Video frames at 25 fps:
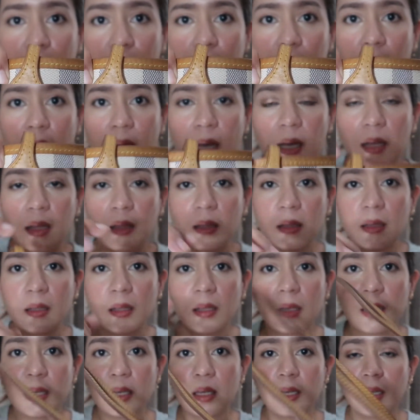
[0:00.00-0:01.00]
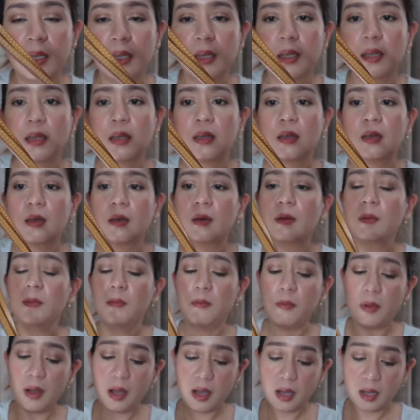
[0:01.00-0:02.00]
Yeah.
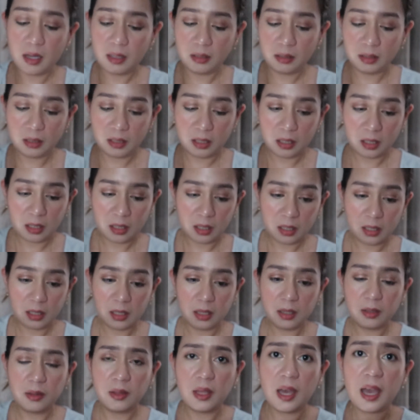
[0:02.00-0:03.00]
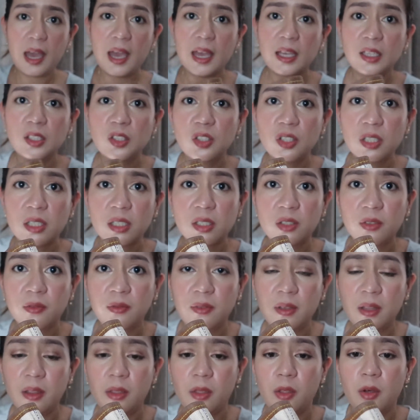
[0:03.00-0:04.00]
But the edges of
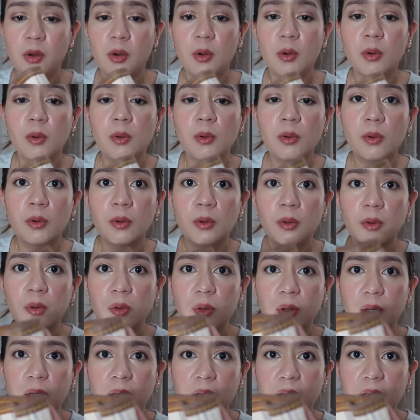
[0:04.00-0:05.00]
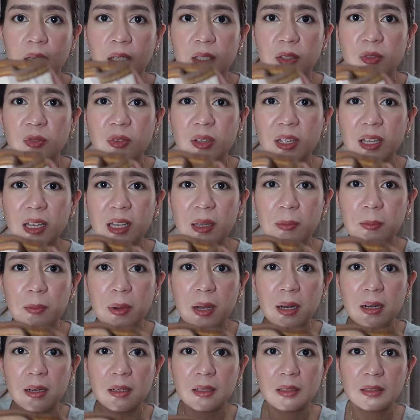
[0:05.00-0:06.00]
it though is really
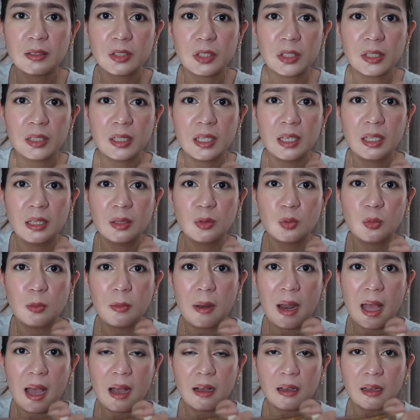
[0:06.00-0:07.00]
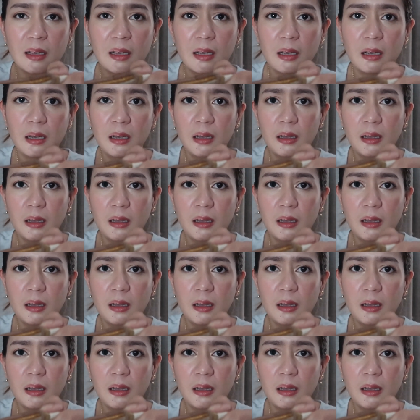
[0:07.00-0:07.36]
parang turning to black.